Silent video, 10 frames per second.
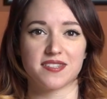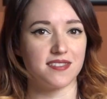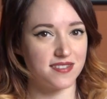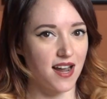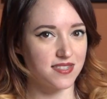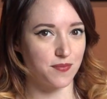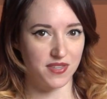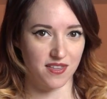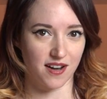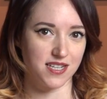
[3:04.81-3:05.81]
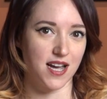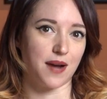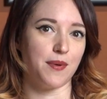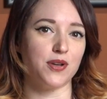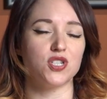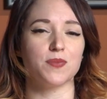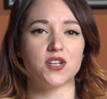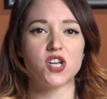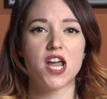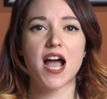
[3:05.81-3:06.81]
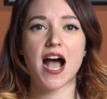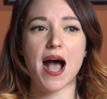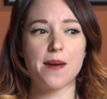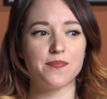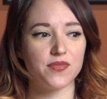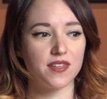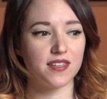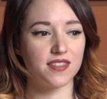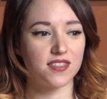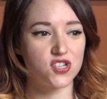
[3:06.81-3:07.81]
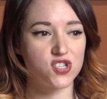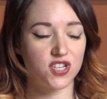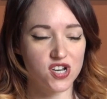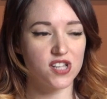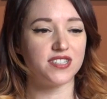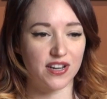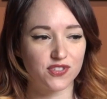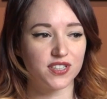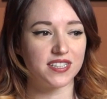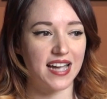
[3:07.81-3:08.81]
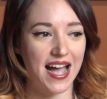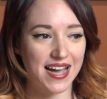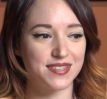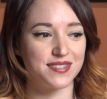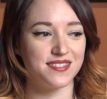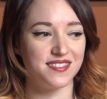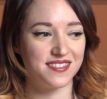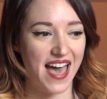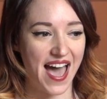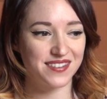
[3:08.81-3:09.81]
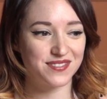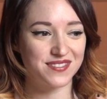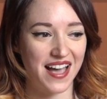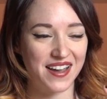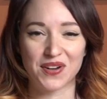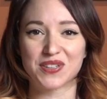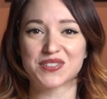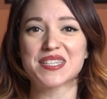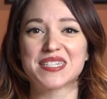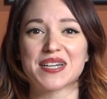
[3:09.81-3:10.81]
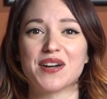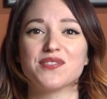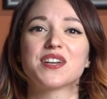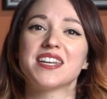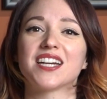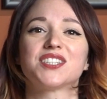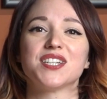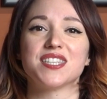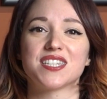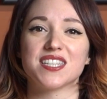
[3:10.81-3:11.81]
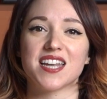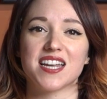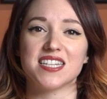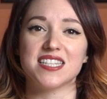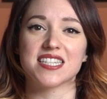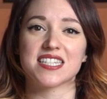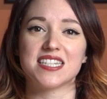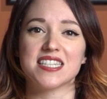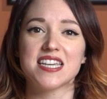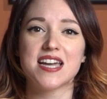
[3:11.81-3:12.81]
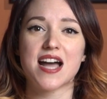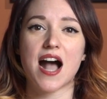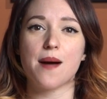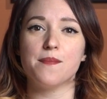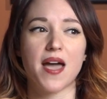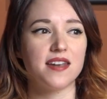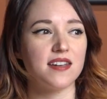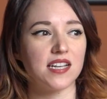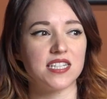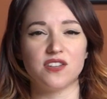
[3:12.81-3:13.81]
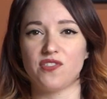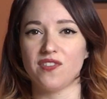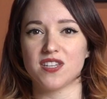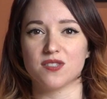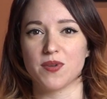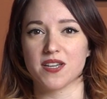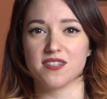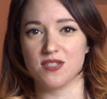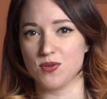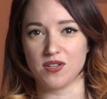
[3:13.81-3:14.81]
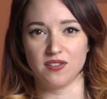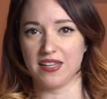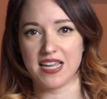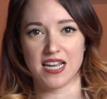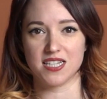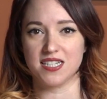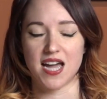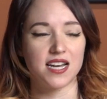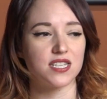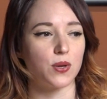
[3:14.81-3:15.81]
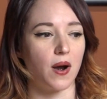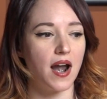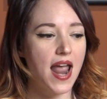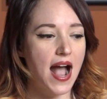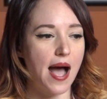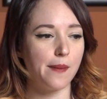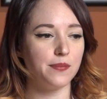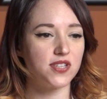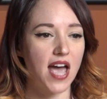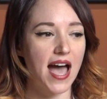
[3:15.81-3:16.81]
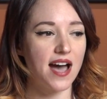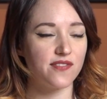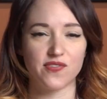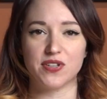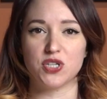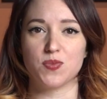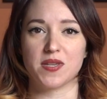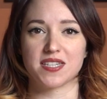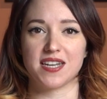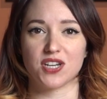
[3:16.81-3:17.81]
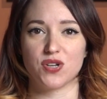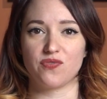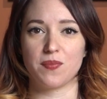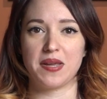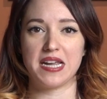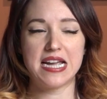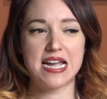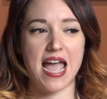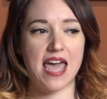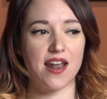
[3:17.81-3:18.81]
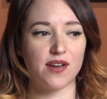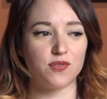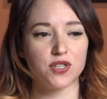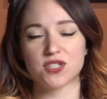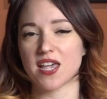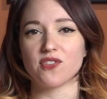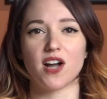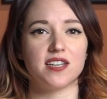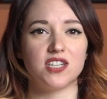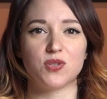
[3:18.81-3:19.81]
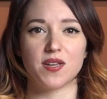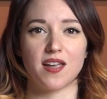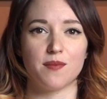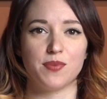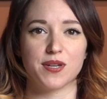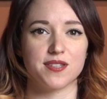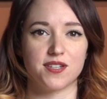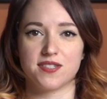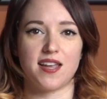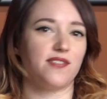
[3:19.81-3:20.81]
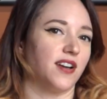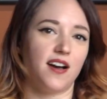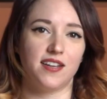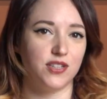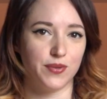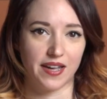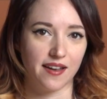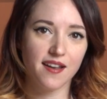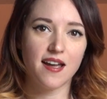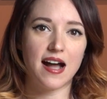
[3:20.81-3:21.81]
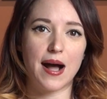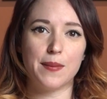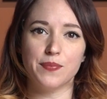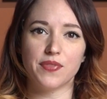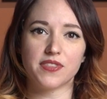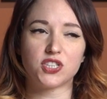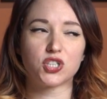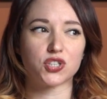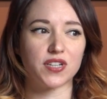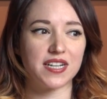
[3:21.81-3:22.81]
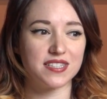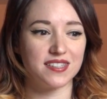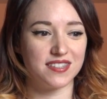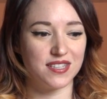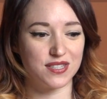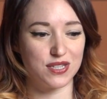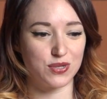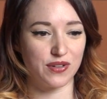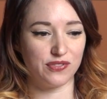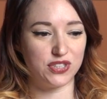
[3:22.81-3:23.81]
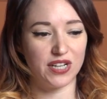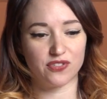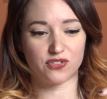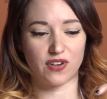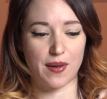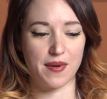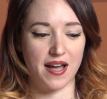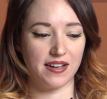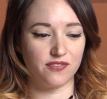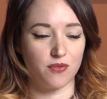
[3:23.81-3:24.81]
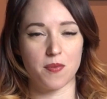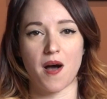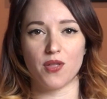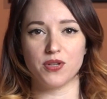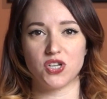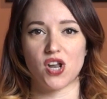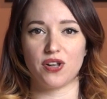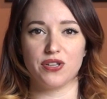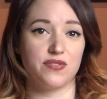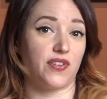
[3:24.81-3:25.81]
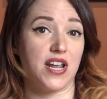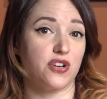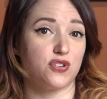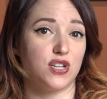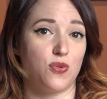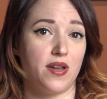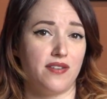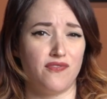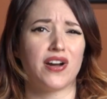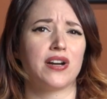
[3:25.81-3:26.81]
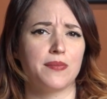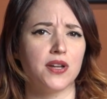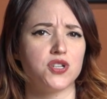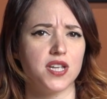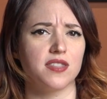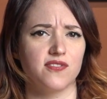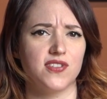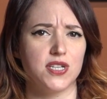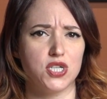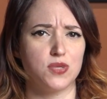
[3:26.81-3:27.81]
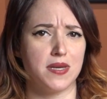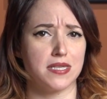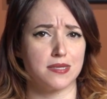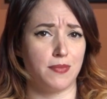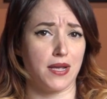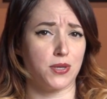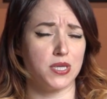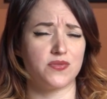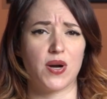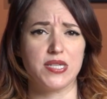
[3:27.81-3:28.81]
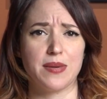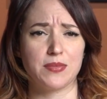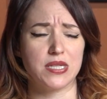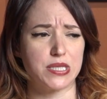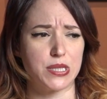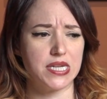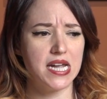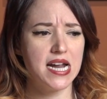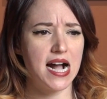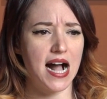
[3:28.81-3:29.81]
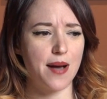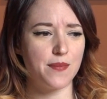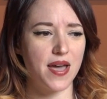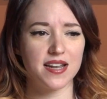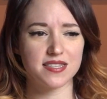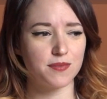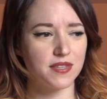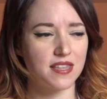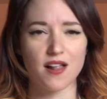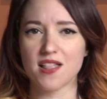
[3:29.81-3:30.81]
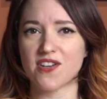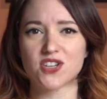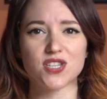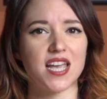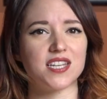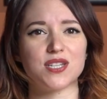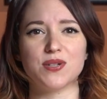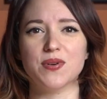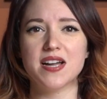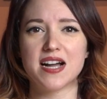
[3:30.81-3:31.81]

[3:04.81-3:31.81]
it's not something that I talk about too much. Um, the, the shuttle definitely has that, that characteristic of connections to the 1960s um, and 1950s because you can link it to Dyna-Soar um, to have a vintage space connection for me. And I really just haven't gotten into it yet because I just haven't gotten into it yet. Um, the, trans, the, the, sort of shift from, uh, from Apollo to shuttle is a very interesting one and very much in the vintage space banner as far as I'm concerned. Um, and it's something that I'll eventually get to.